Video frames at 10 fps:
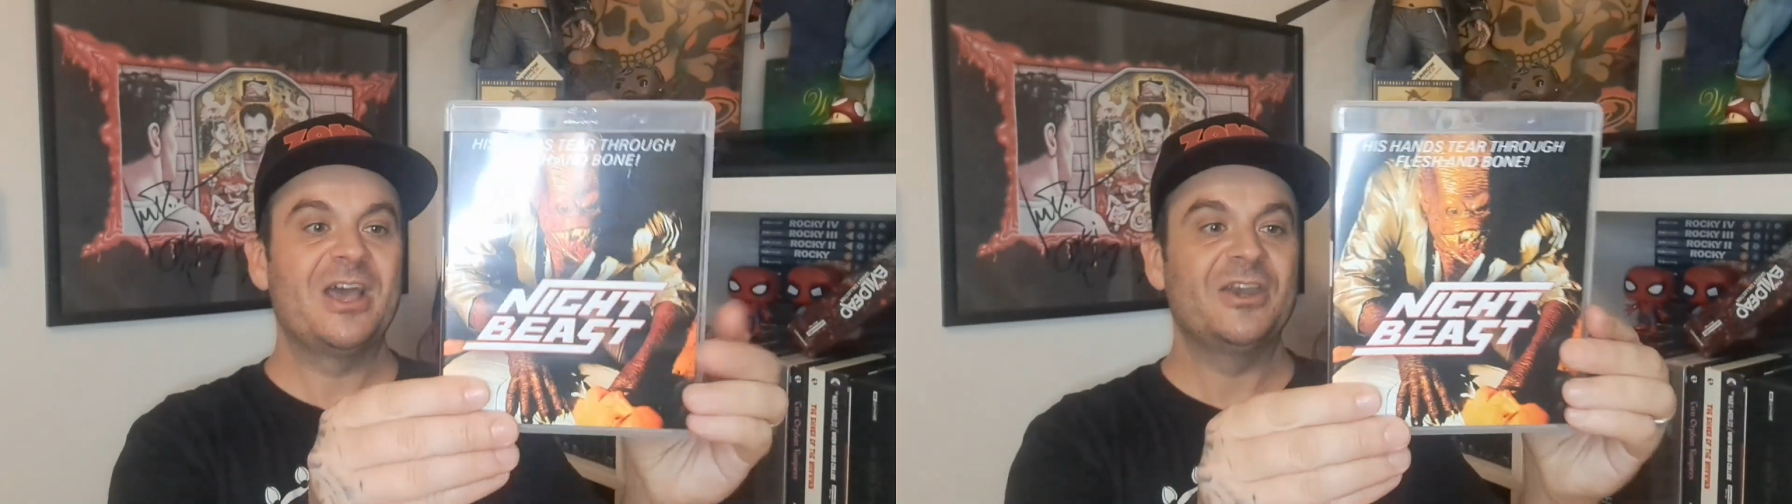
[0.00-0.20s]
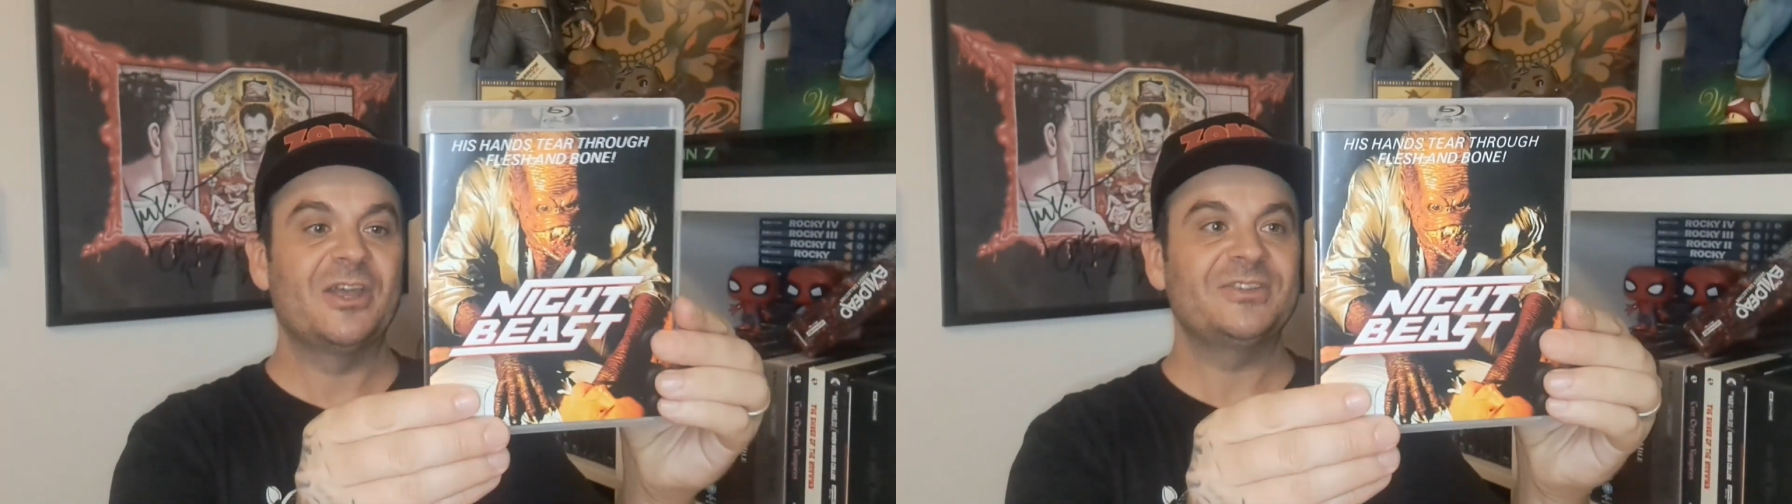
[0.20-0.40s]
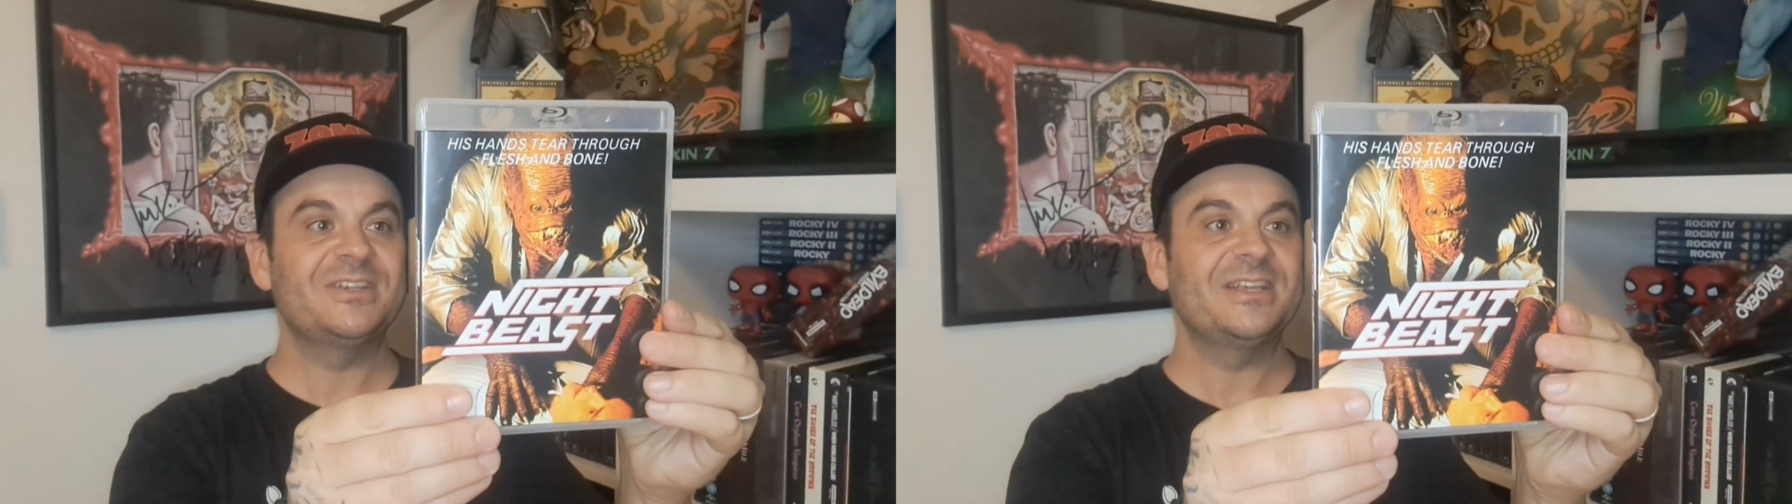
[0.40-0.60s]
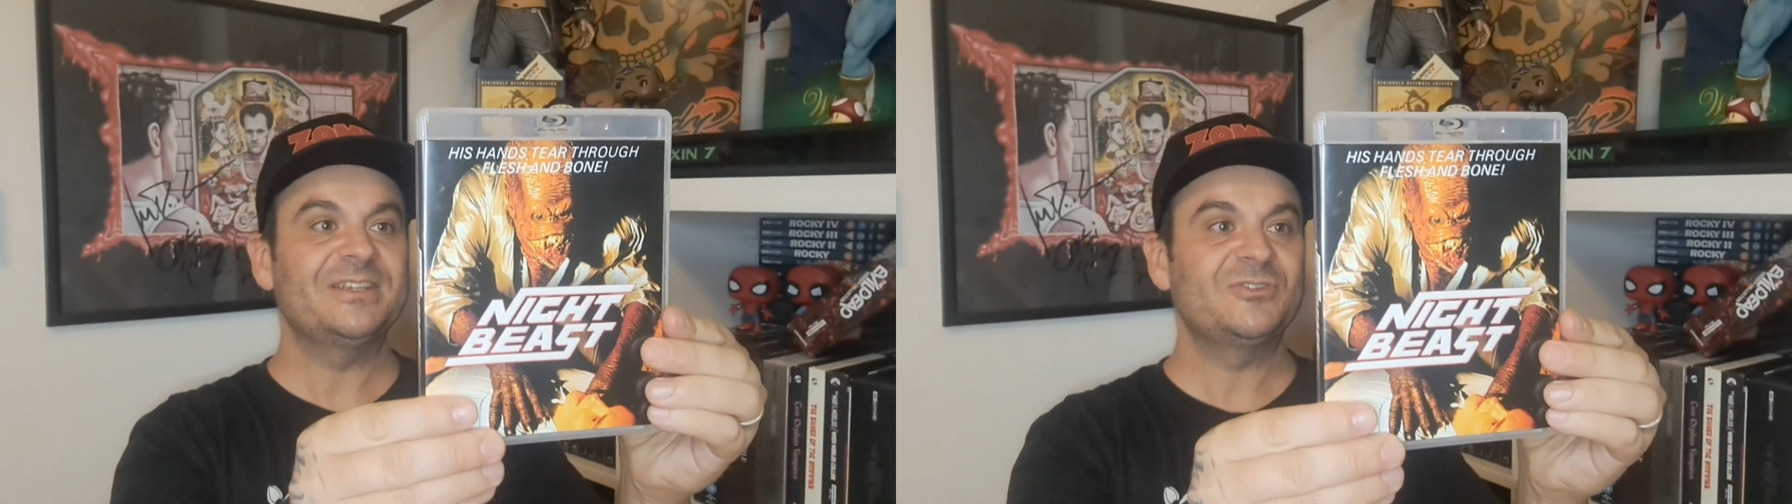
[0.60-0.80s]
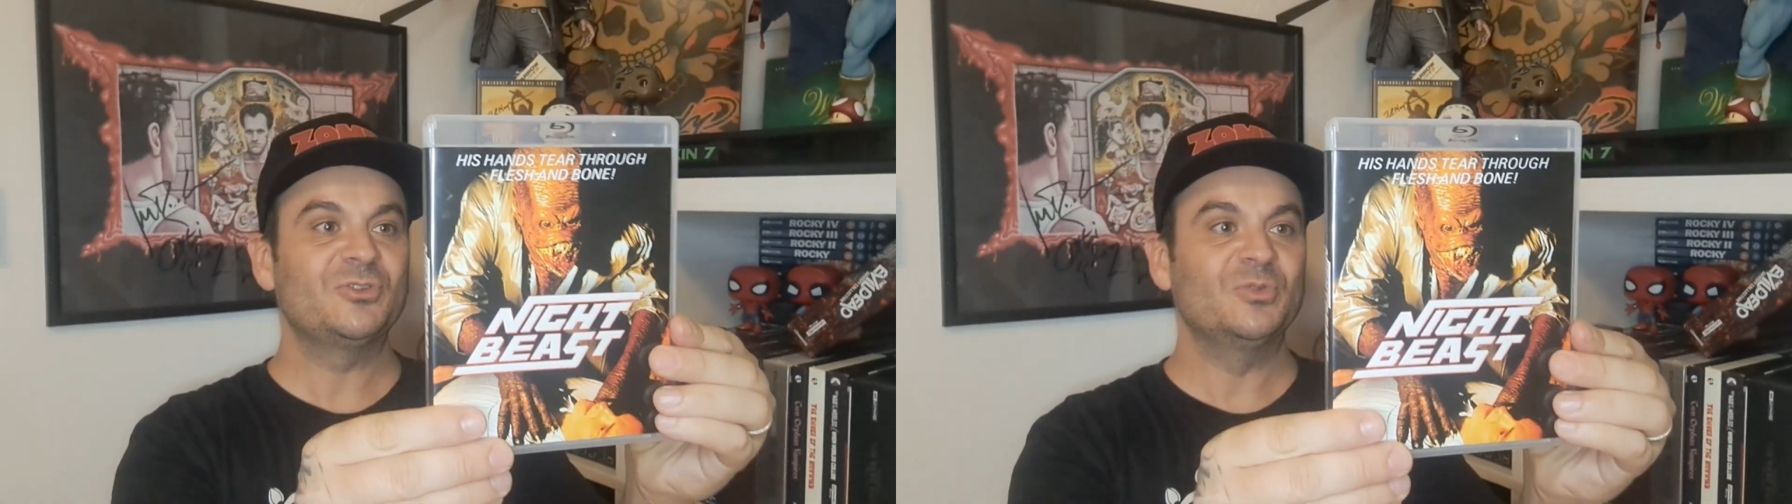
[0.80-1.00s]
a
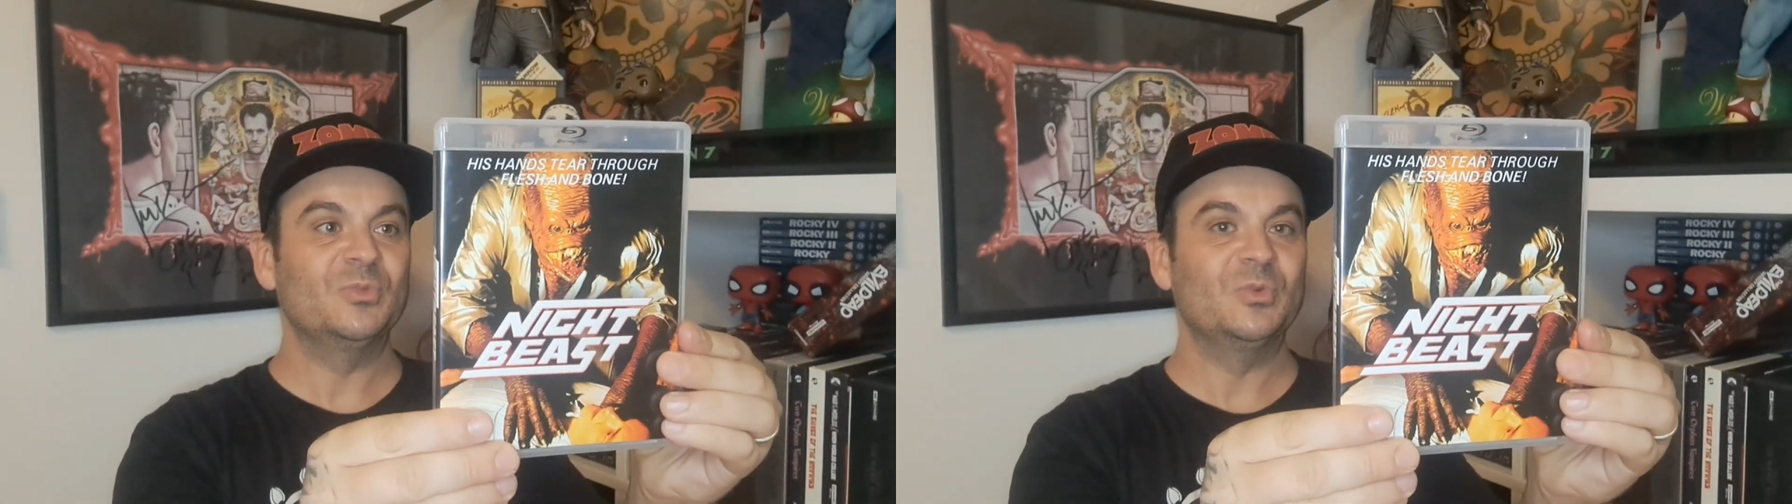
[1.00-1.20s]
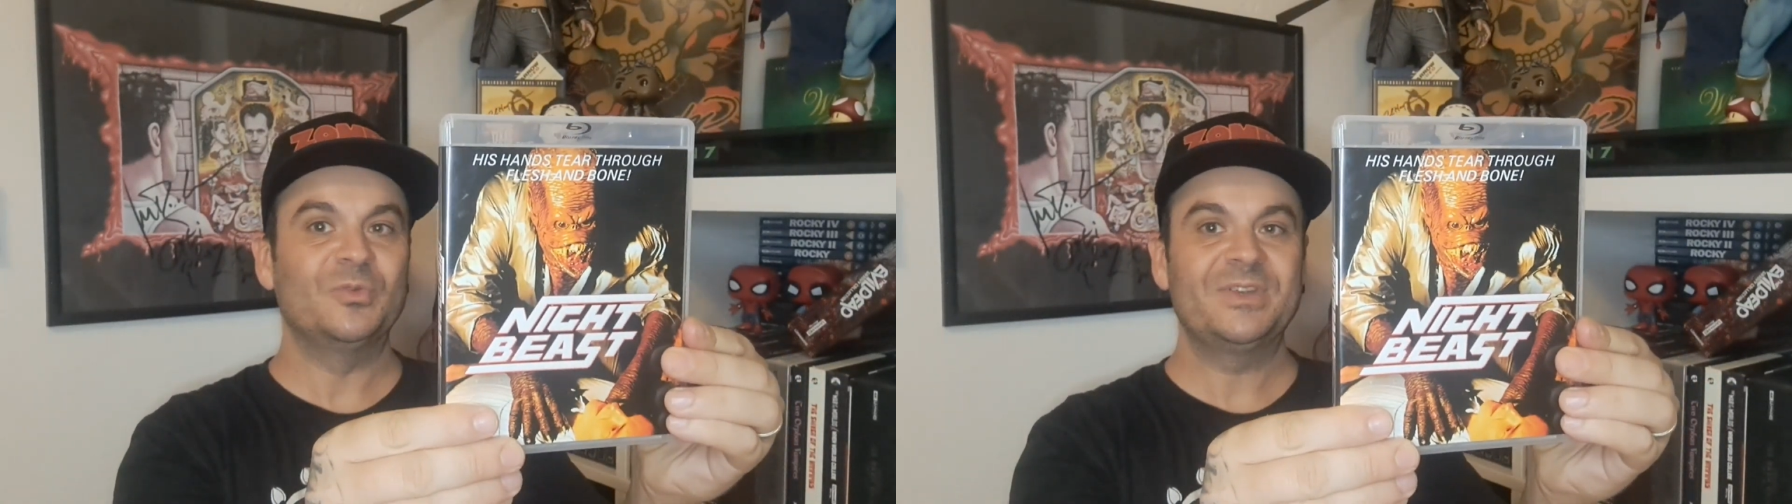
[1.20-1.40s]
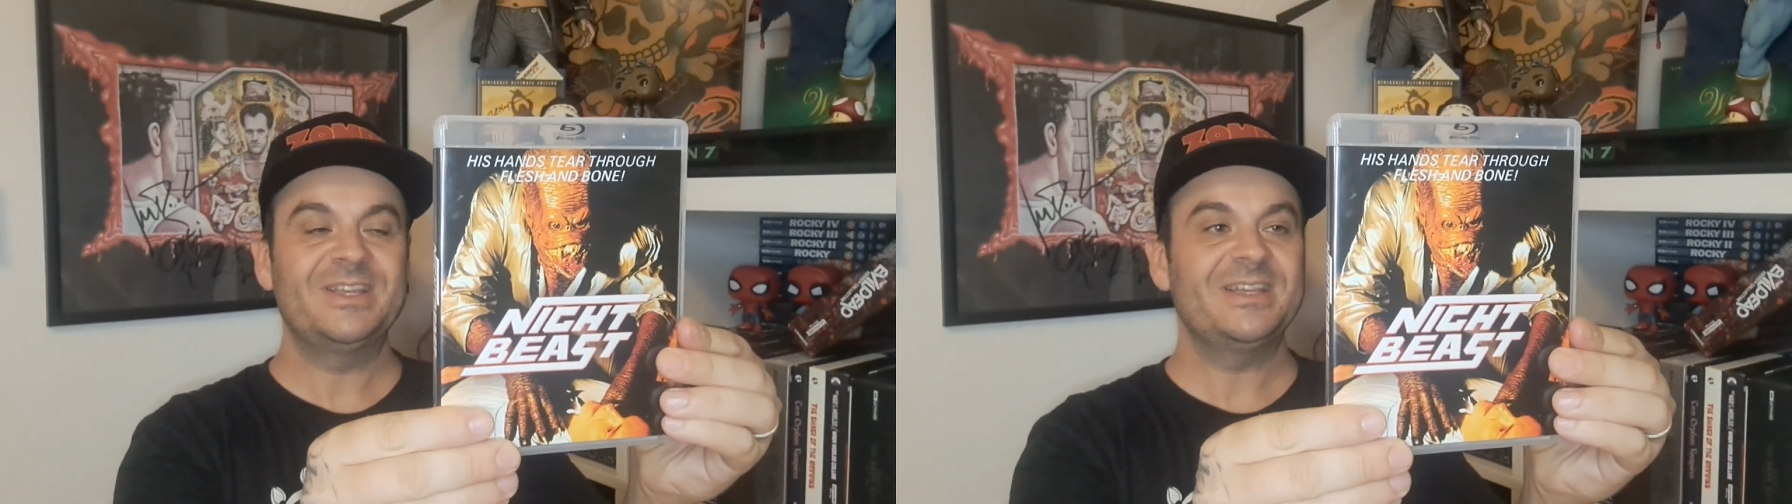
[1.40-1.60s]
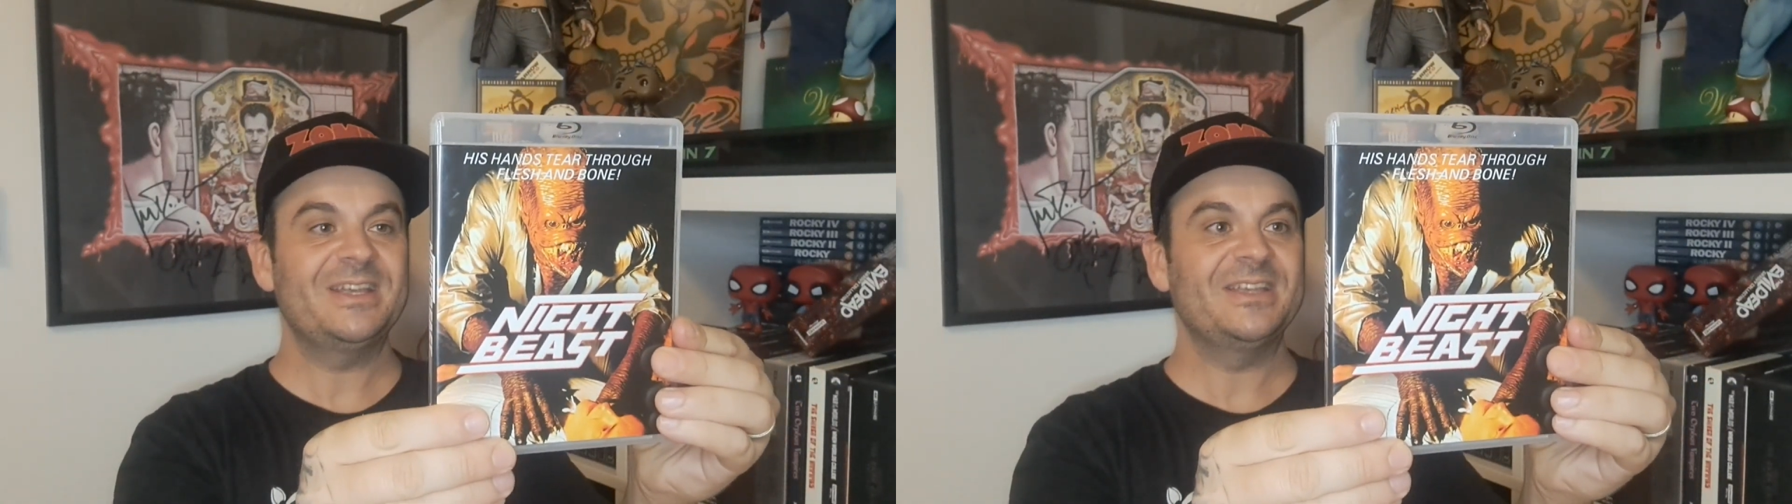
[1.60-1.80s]
1982 movie.